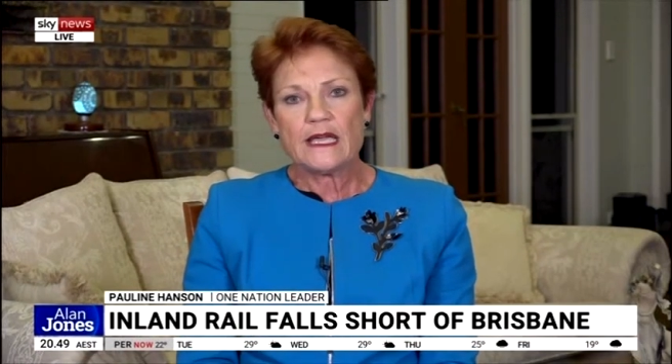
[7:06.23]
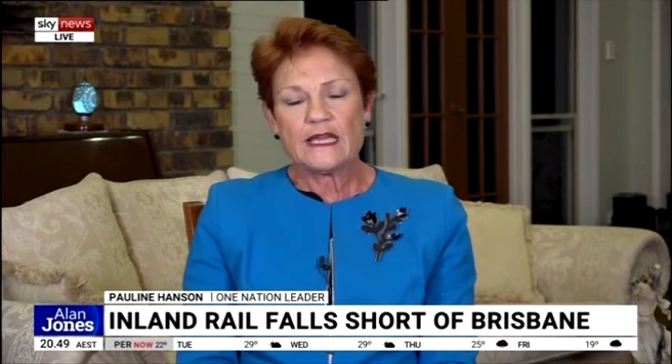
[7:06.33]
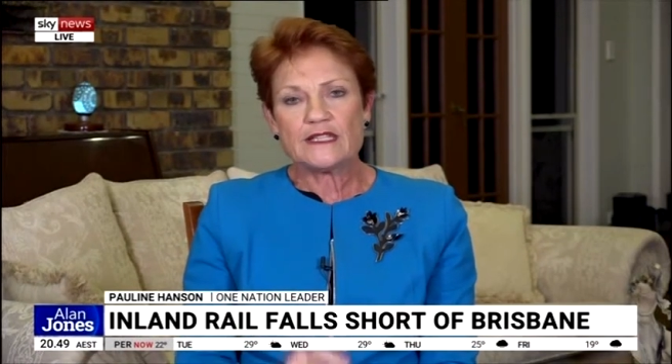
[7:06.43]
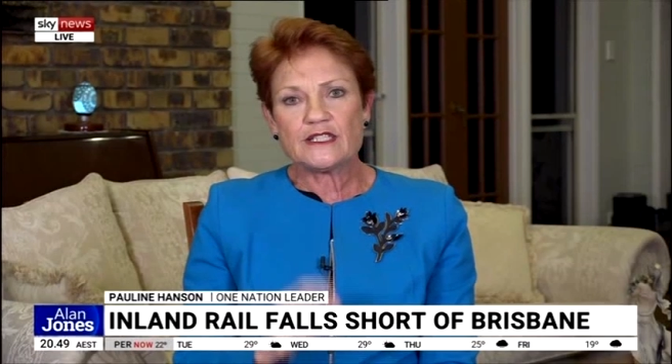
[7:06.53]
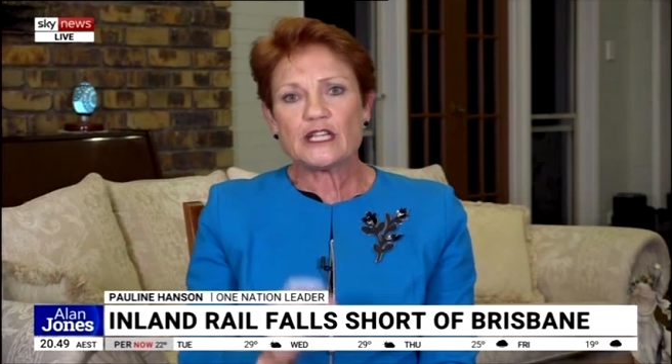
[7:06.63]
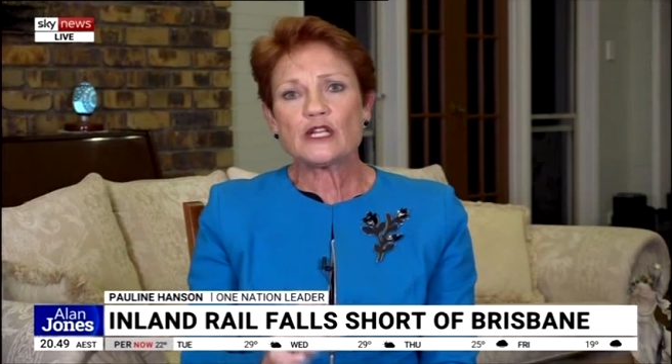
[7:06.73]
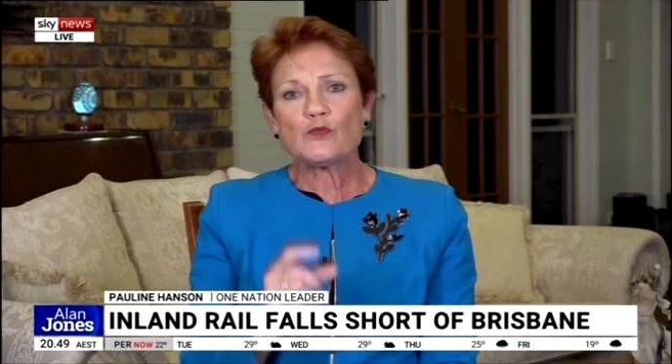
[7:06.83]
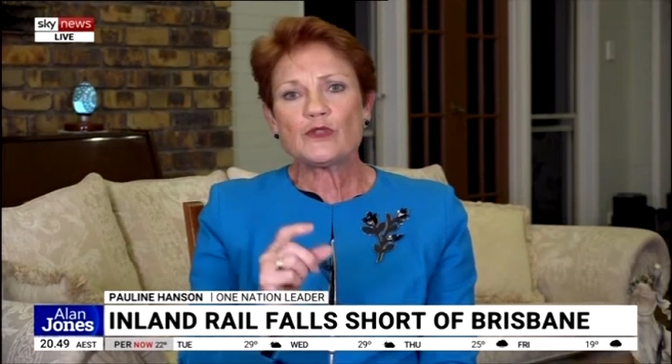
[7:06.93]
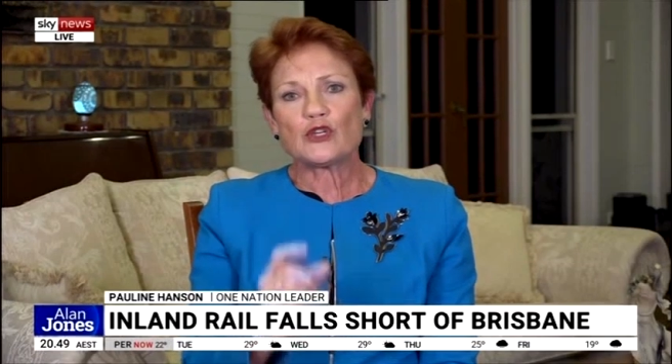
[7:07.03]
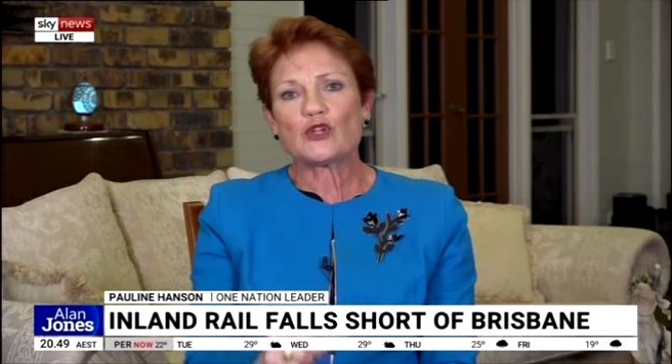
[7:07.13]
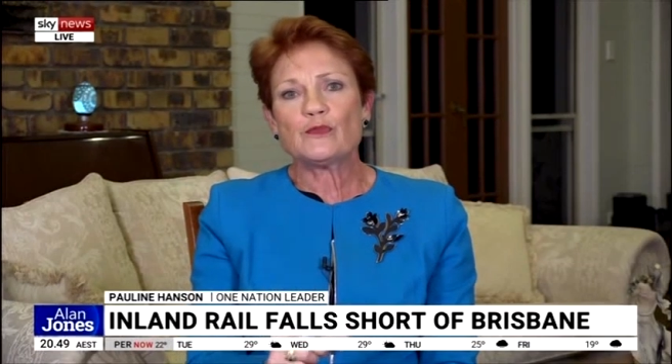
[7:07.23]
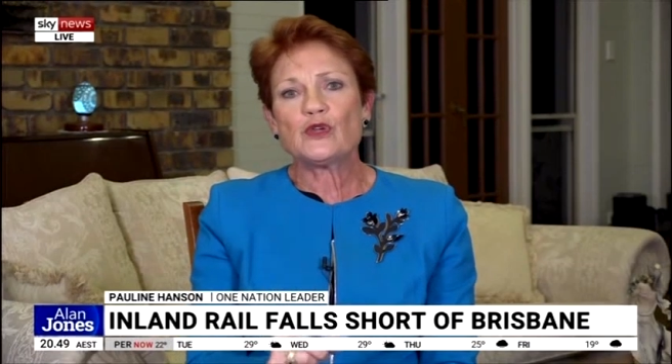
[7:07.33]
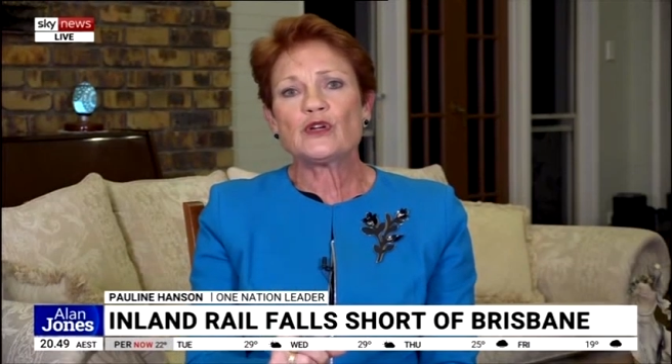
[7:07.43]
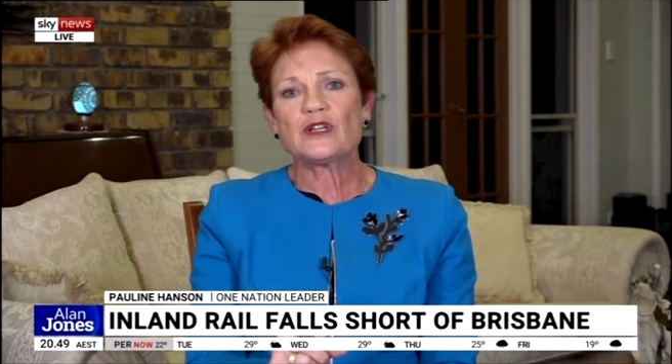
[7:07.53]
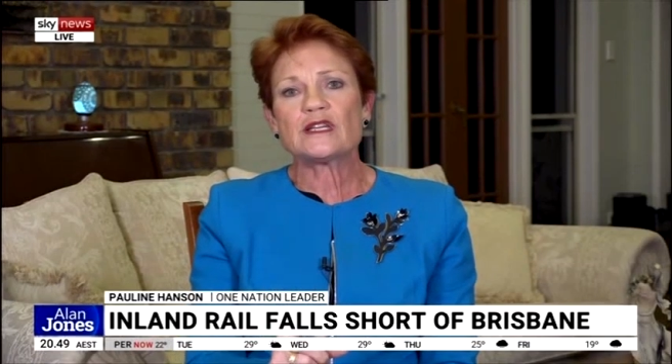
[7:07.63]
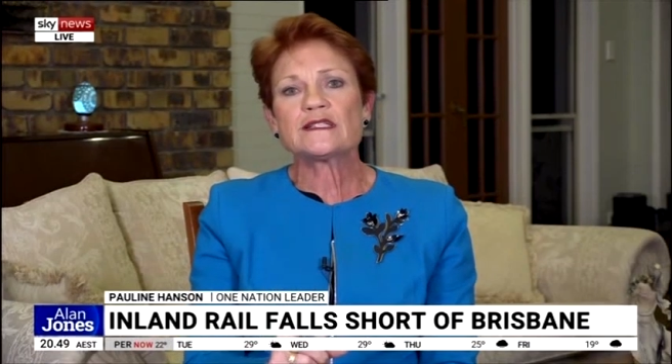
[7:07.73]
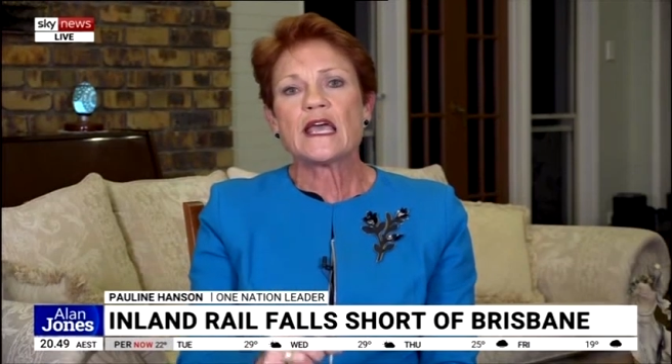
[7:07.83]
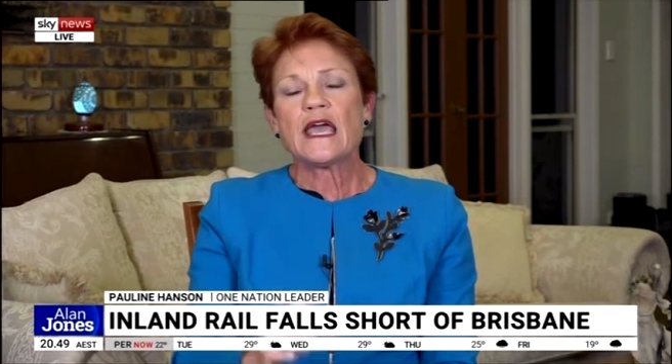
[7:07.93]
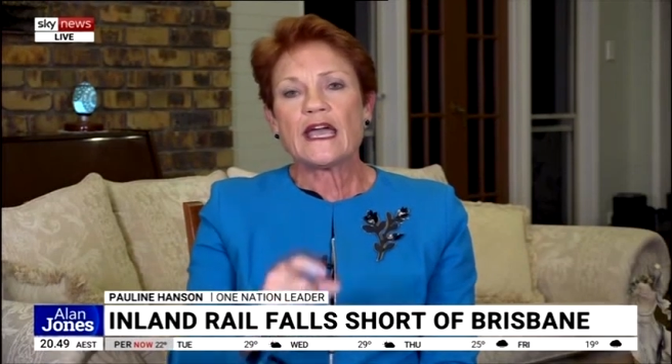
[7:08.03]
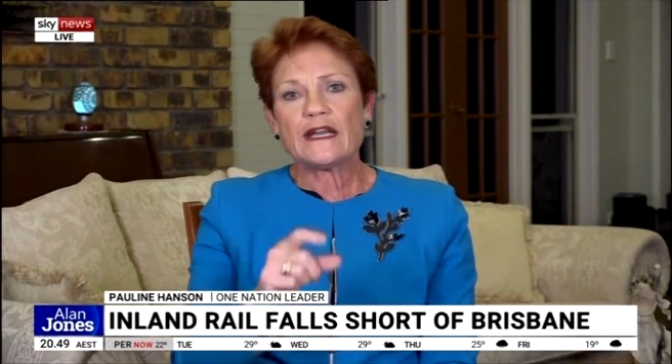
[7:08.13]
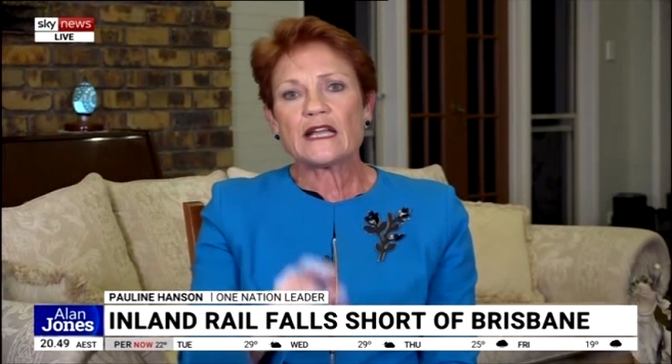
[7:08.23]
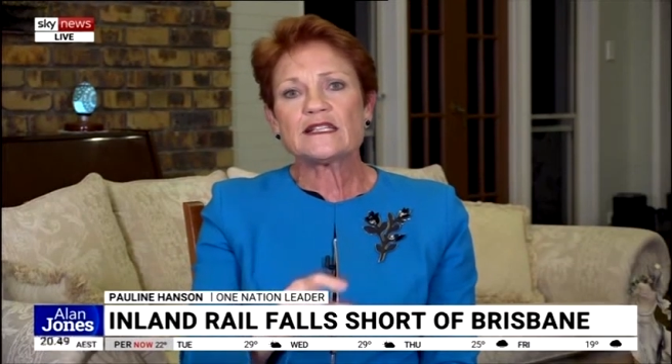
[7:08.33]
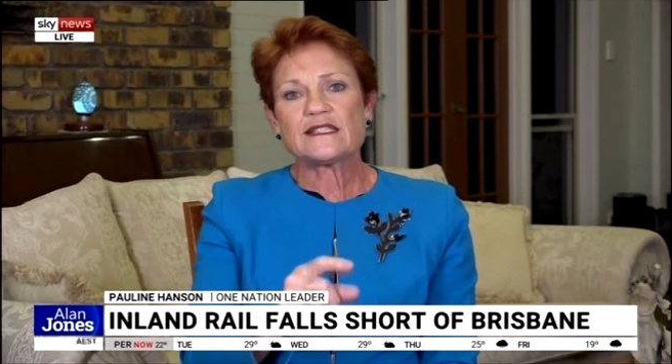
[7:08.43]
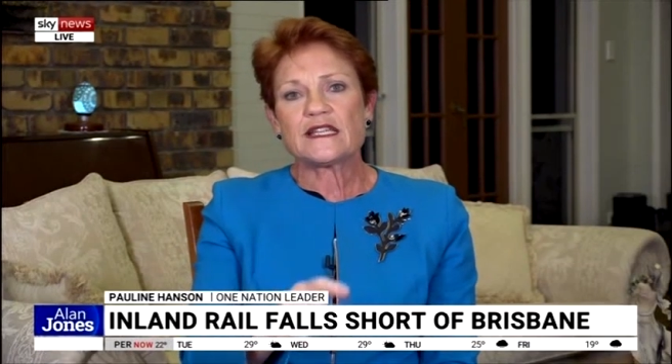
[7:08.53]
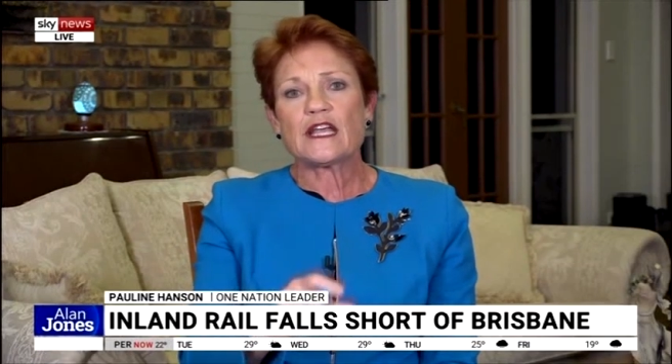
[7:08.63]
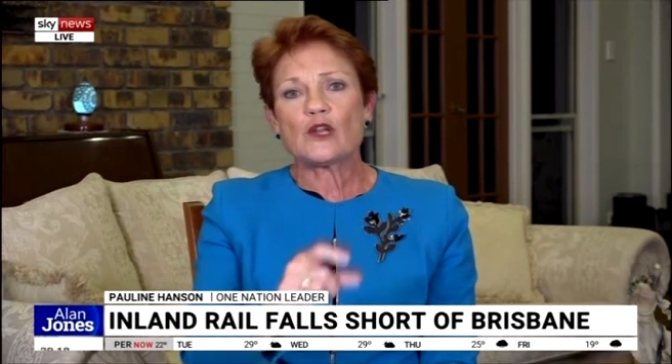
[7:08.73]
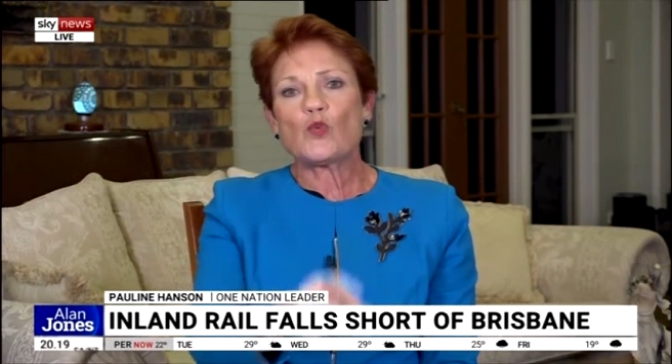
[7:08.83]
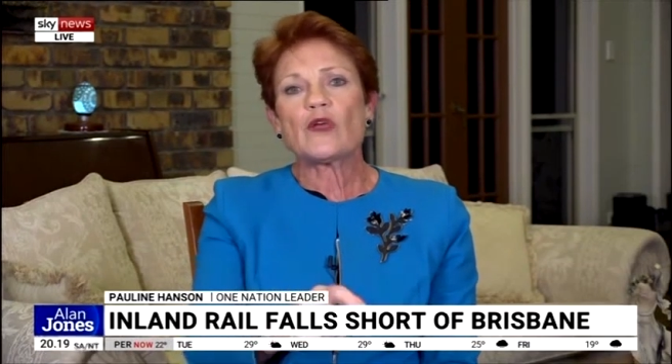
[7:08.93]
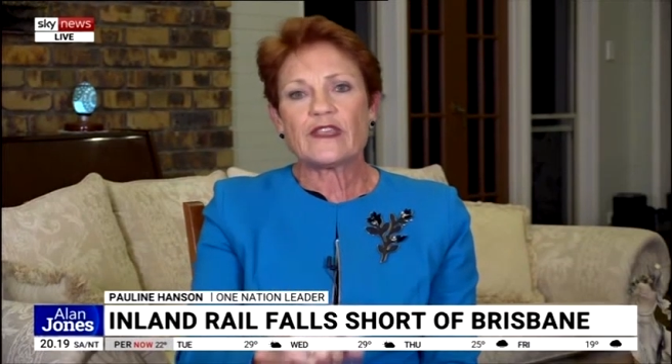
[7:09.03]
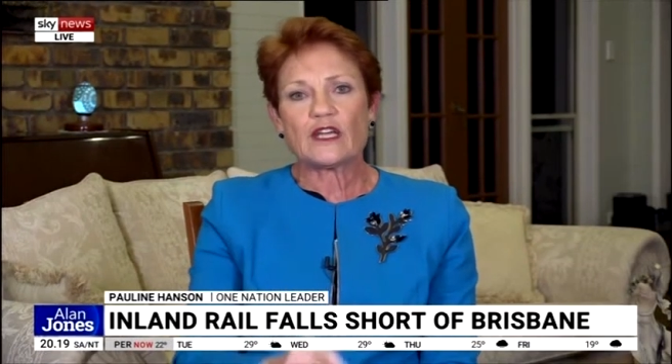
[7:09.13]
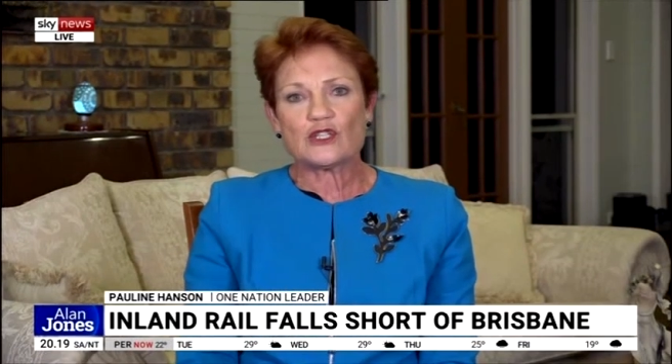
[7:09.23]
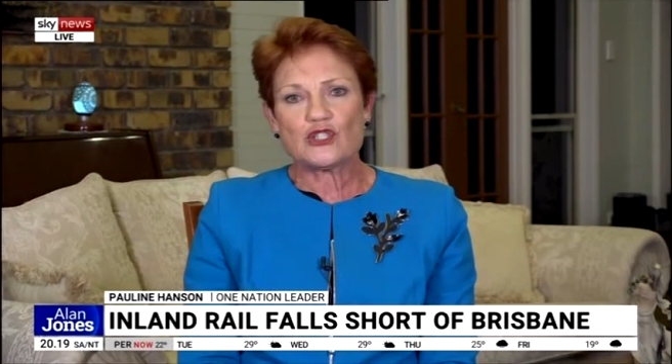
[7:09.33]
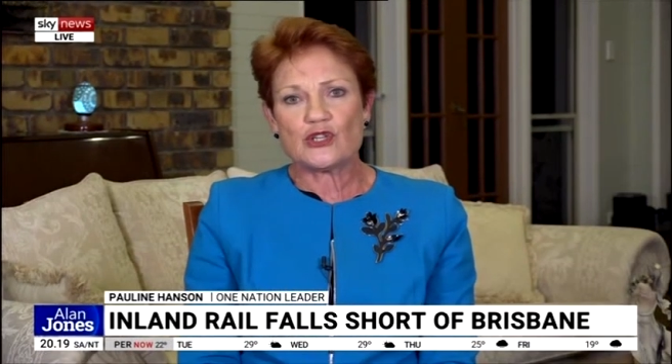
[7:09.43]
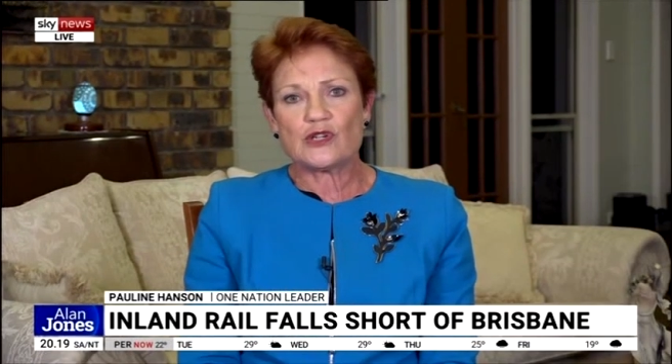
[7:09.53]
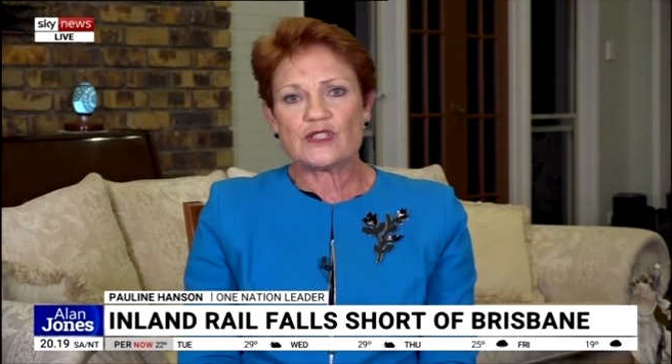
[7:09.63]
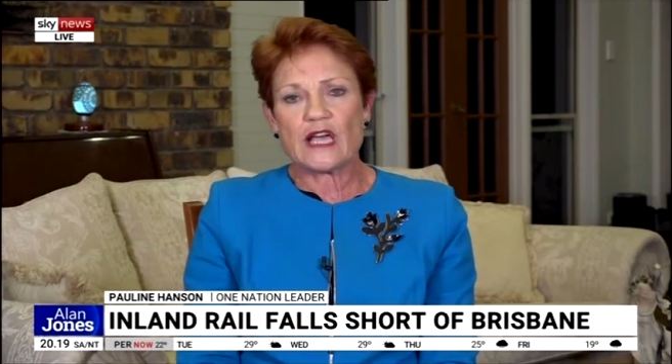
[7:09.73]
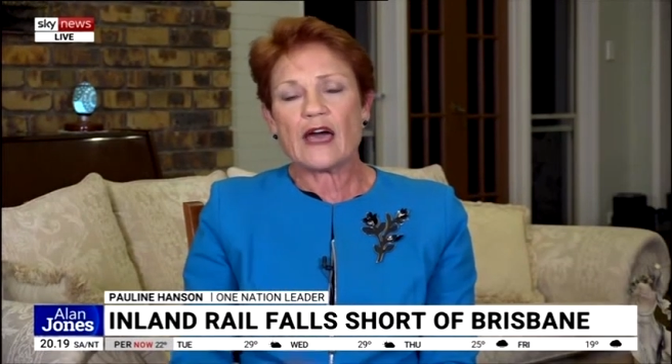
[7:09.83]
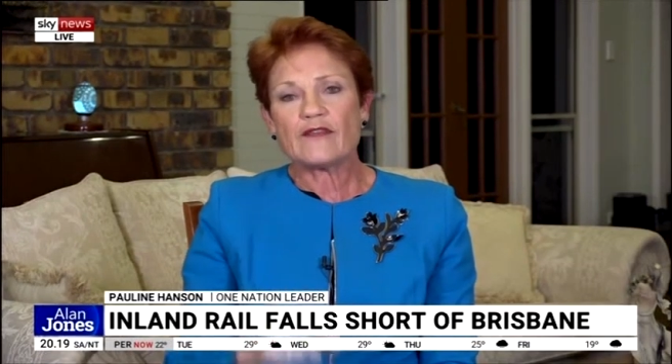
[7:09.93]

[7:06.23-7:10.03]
in dealing with the communities and understanding what their concerns are.